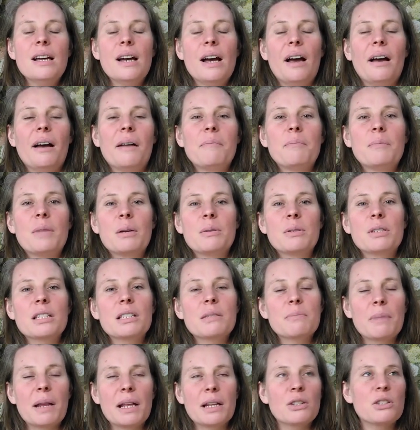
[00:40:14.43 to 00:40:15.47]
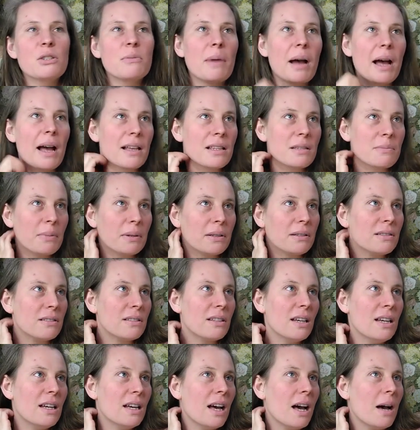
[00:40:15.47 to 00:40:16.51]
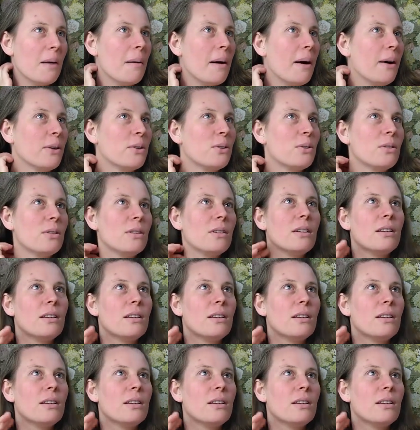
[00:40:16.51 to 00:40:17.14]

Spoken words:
I was explaining to my husband about